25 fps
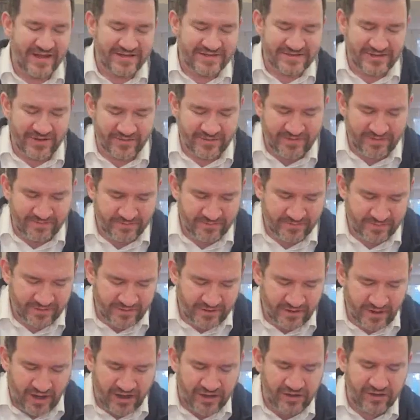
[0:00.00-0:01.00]
So,
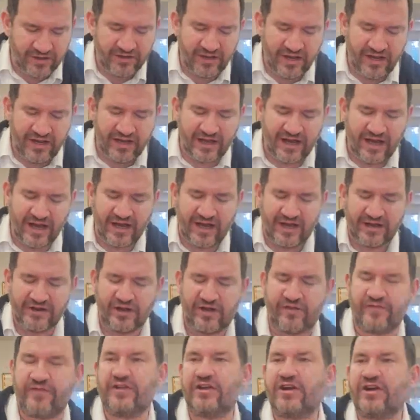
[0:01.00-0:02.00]
Akol Hailech Hacha
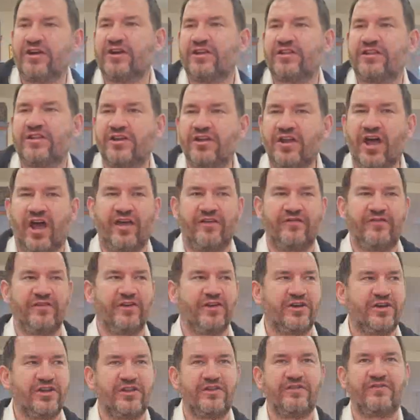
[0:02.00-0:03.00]
knife. You look at the knife, you
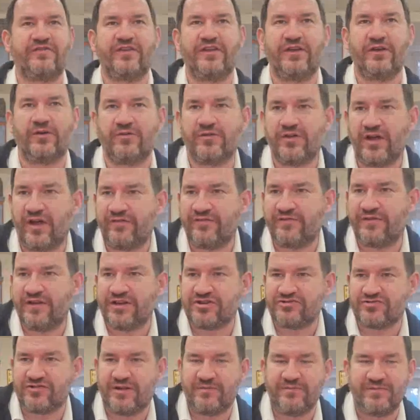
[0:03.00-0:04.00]
look at the view. Knife
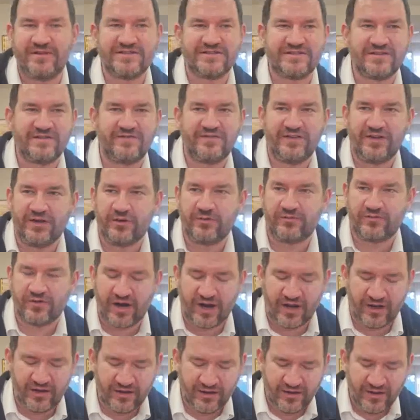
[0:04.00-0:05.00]
literally means the view,
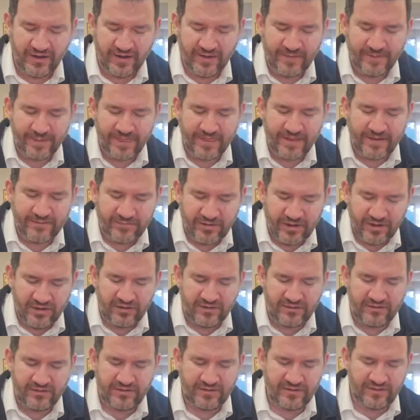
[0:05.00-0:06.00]
right?
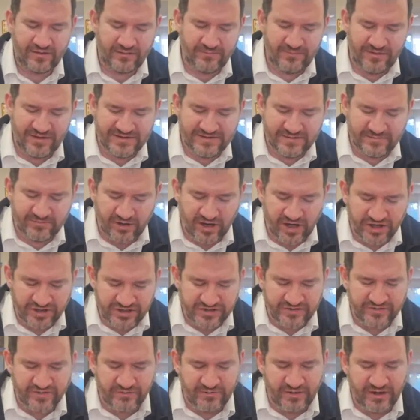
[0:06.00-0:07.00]
it means the
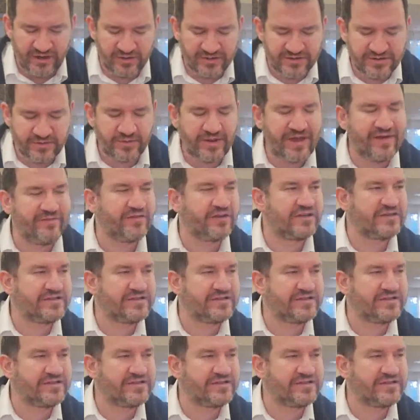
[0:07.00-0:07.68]
branches. Ramenu. So we have a